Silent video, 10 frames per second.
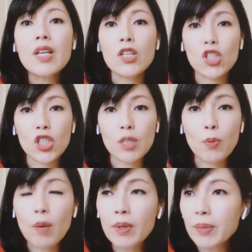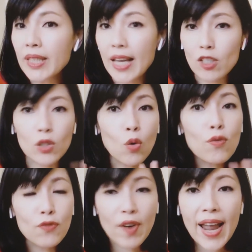She probably has no
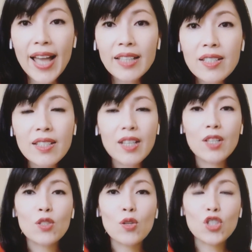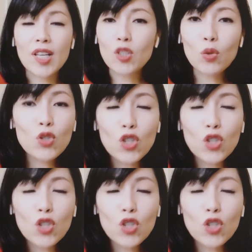friends, so she has no